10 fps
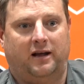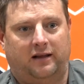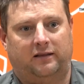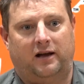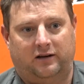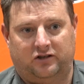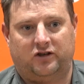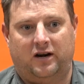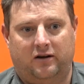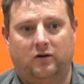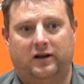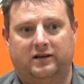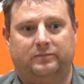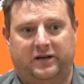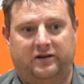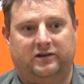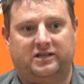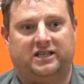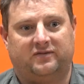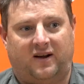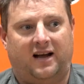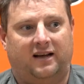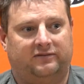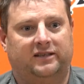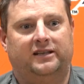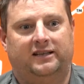I thought just trying to go get as many good 6'5"